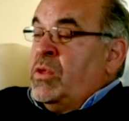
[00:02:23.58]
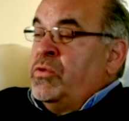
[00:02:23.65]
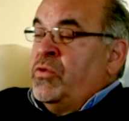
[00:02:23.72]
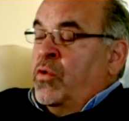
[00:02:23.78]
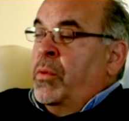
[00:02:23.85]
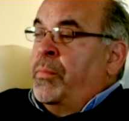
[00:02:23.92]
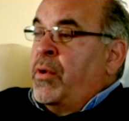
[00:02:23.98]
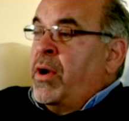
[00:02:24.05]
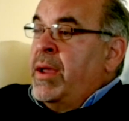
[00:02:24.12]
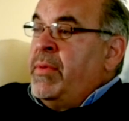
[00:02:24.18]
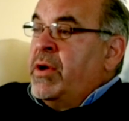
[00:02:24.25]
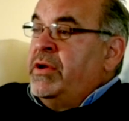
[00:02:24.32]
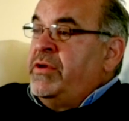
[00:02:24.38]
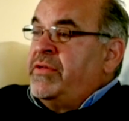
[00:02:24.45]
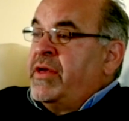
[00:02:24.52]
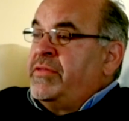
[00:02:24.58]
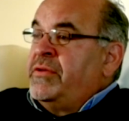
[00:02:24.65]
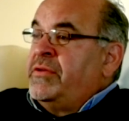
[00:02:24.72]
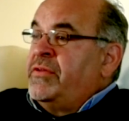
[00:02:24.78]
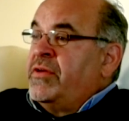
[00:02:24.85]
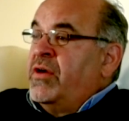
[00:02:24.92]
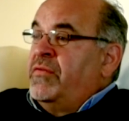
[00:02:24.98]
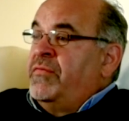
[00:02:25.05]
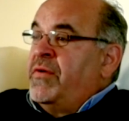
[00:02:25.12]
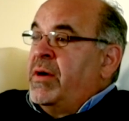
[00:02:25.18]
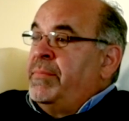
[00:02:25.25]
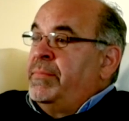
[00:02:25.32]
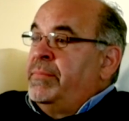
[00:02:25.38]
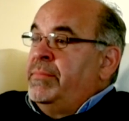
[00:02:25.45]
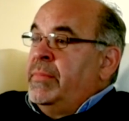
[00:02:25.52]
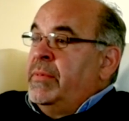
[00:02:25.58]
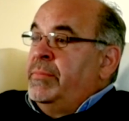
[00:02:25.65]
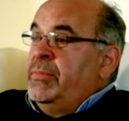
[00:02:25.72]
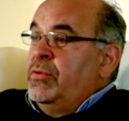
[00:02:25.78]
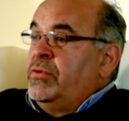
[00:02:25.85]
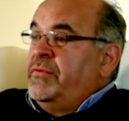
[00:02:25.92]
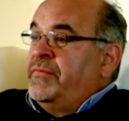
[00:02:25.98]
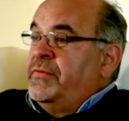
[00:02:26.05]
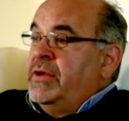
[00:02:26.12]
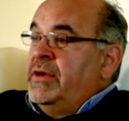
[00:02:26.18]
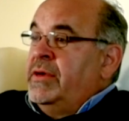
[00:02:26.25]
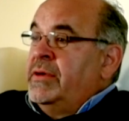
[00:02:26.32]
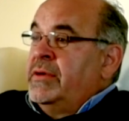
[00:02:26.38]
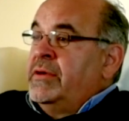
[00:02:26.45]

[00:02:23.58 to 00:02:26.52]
So a primary sets itself up beautifully